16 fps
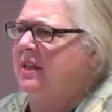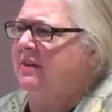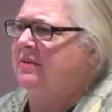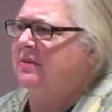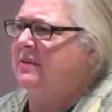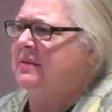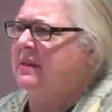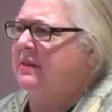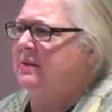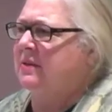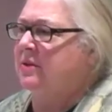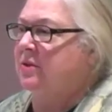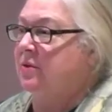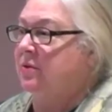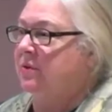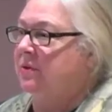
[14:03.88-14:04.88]
That just sounds
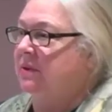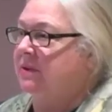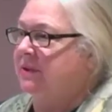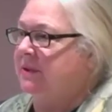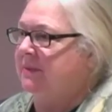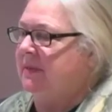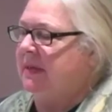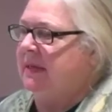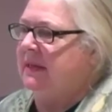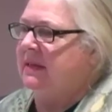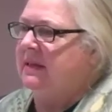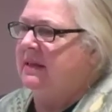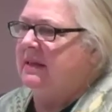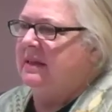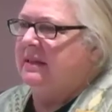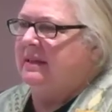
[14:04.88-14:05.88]
cruel to me,
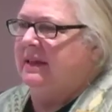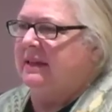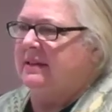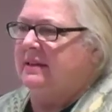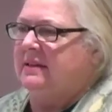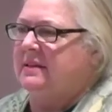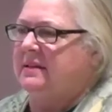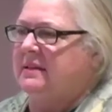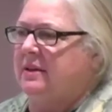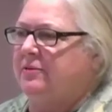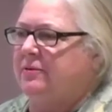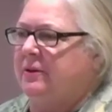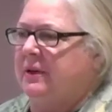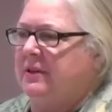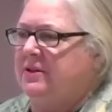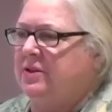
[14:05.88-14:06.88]
like
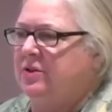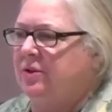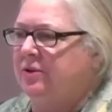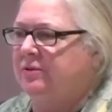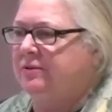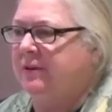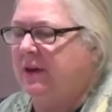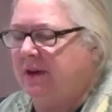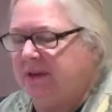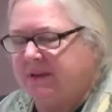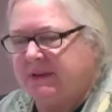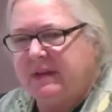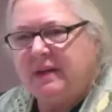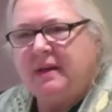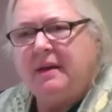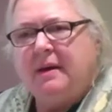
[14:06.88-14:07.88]
suffering is your
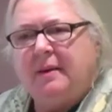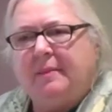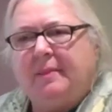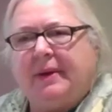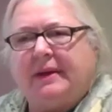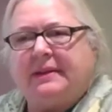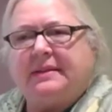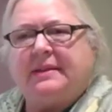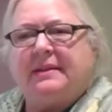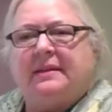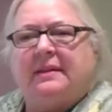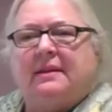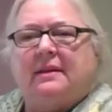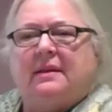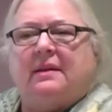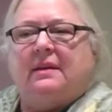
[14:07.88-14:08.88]
fault. But
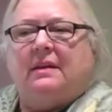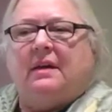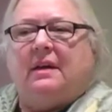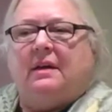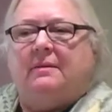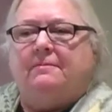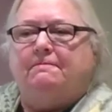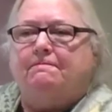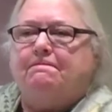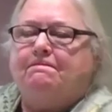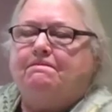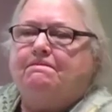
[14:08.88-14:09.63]
I